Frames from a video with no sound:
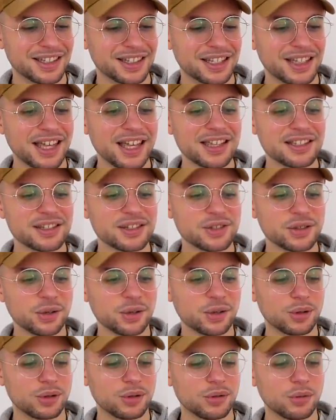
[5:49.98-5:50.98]

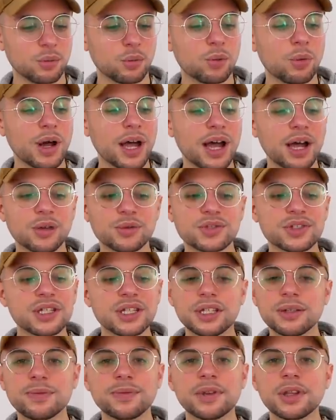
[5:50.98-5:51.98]
Queso, wow.
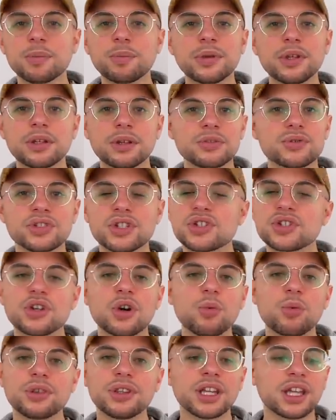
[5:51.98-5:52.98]
See, Filipinos just
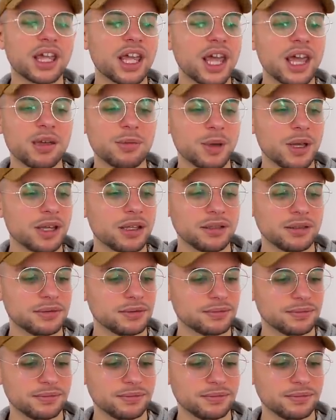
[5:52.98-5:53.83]
go with the K, man.